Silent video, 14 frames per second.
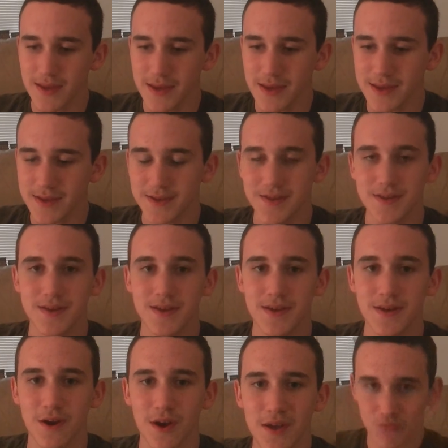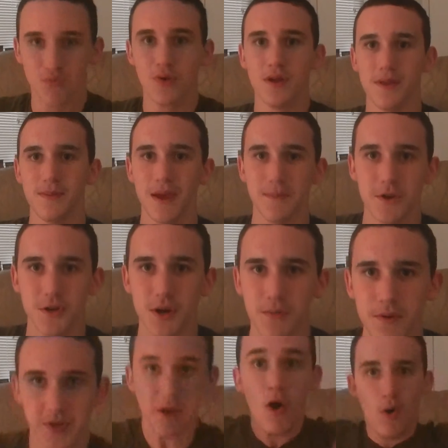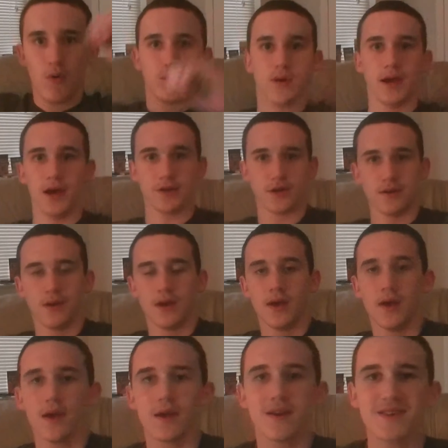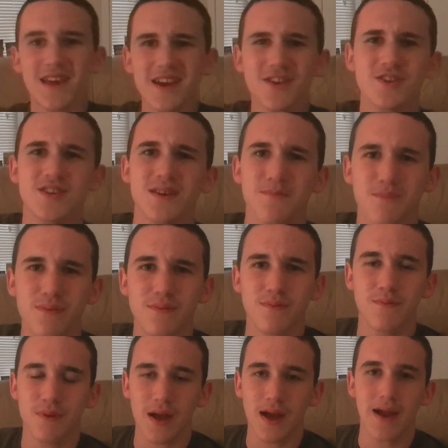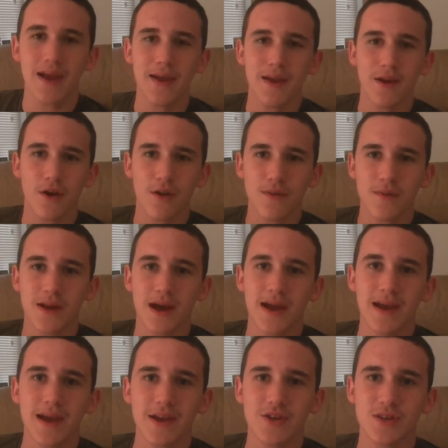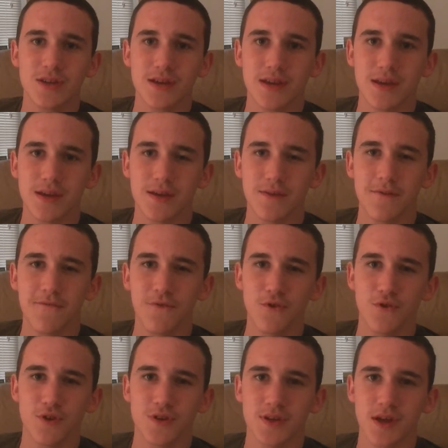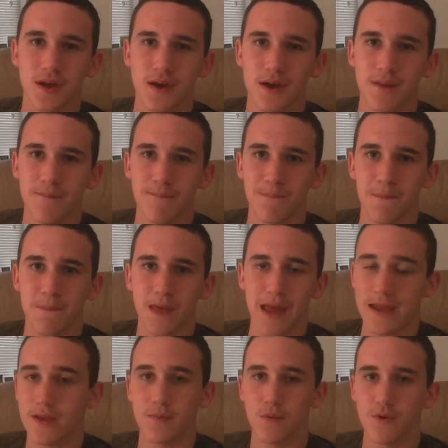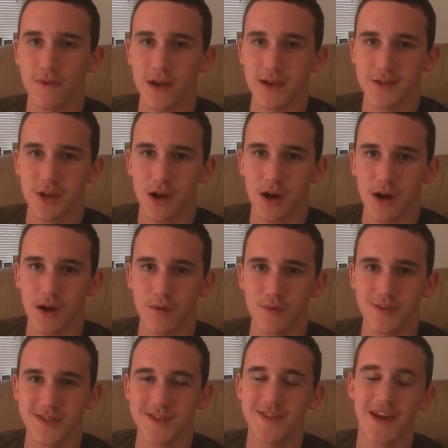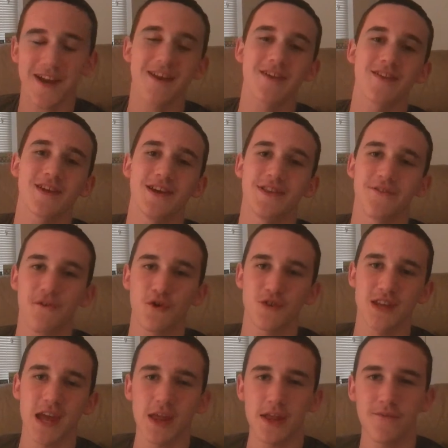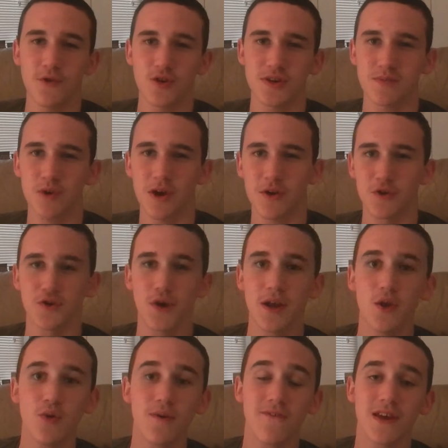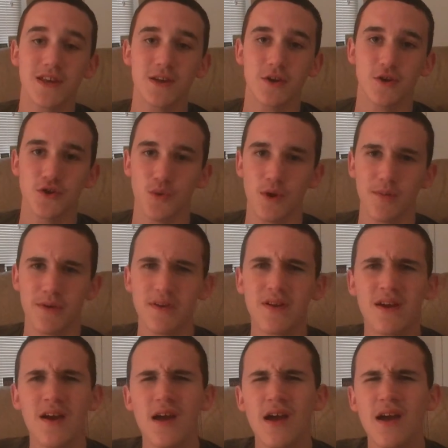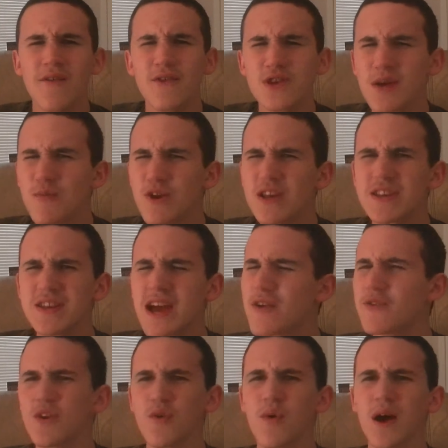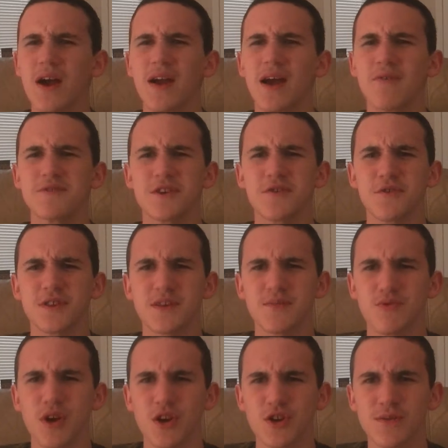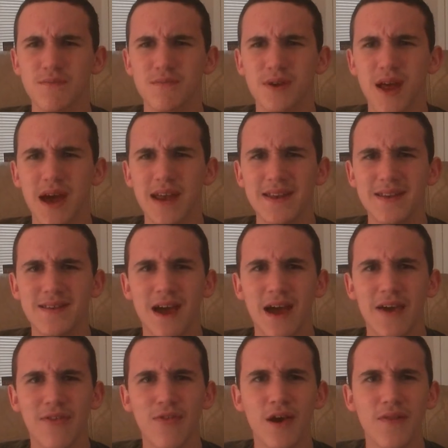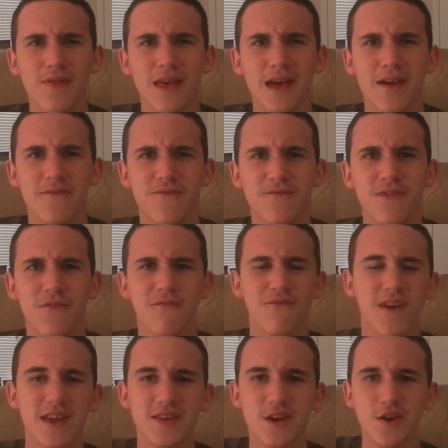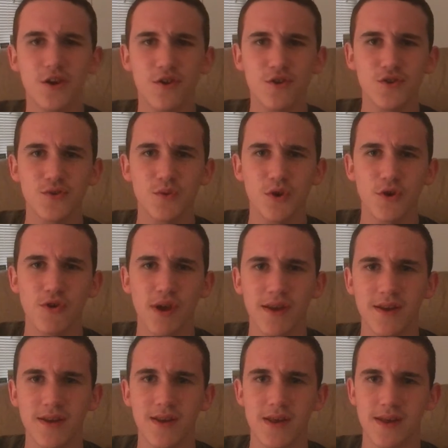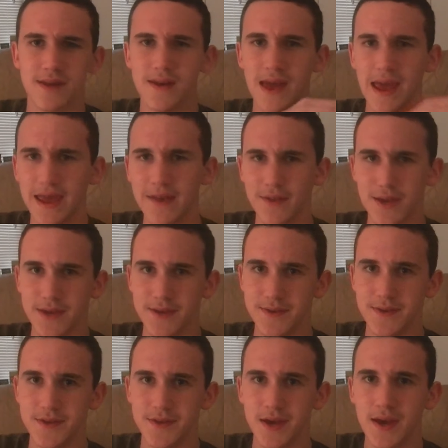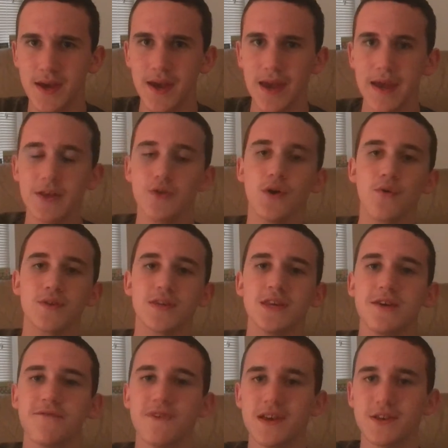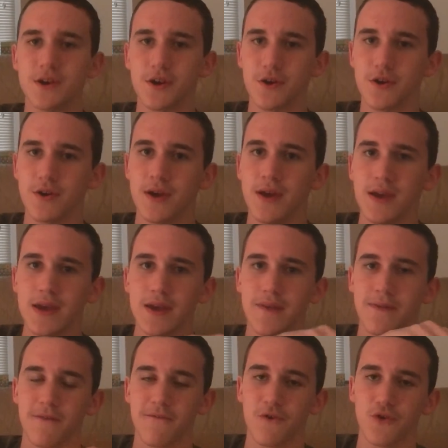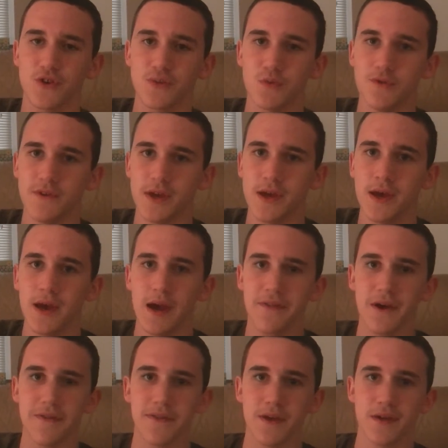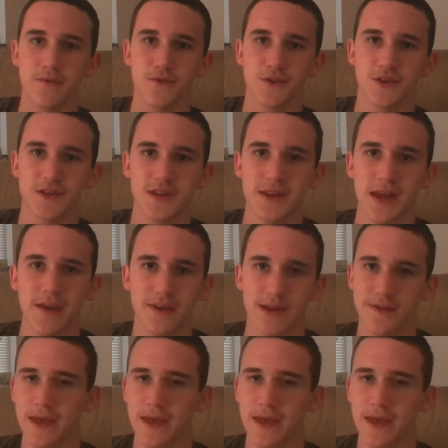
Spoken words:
It really made me jump. I was like, oh my gosh. Because actually, I'll admit, the first Alien movie I saw was technically the first Alien vs. Predator, so I knew what facehuggers were, but for some reason, I don't know why I was under this impression, but I thought that the facehuggers were created in Aliens, and you don't see a facehugger in the first movie. I thought that it was just an alien.